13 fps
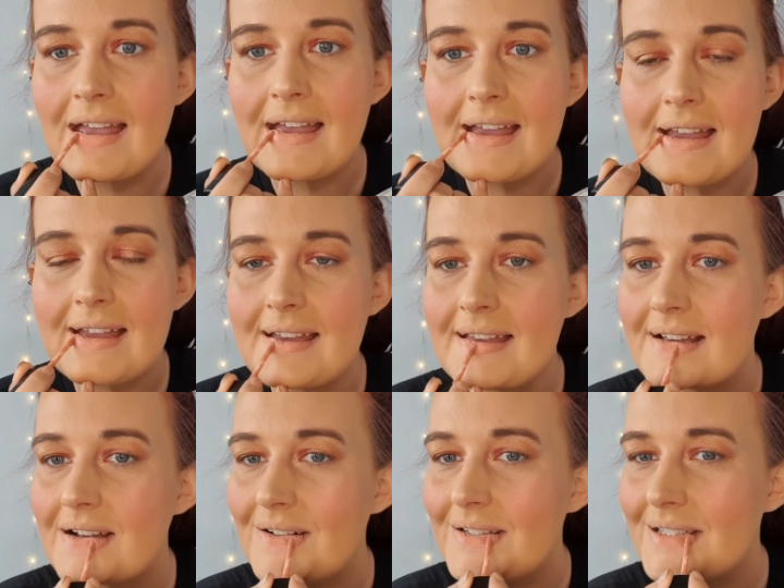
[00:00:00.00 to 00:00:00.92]
the
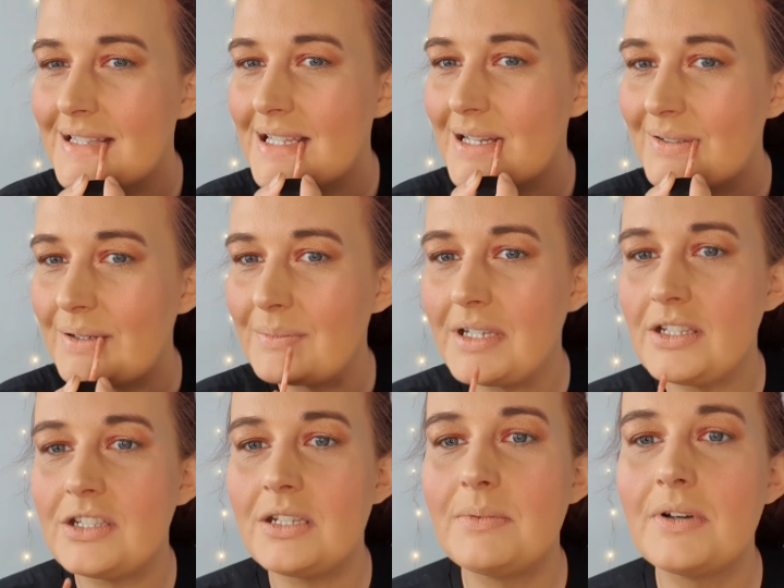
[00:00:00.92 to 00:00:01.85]
colour's a little bit
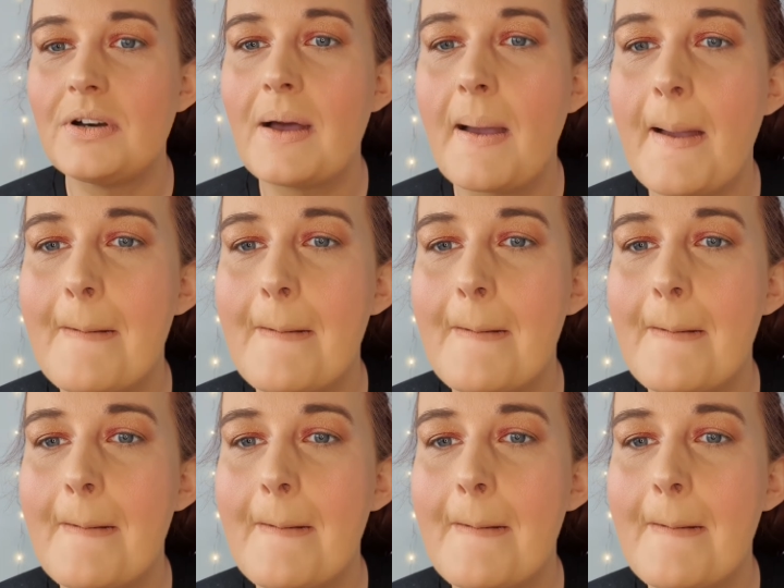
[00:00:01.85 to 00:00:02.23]
peachy, but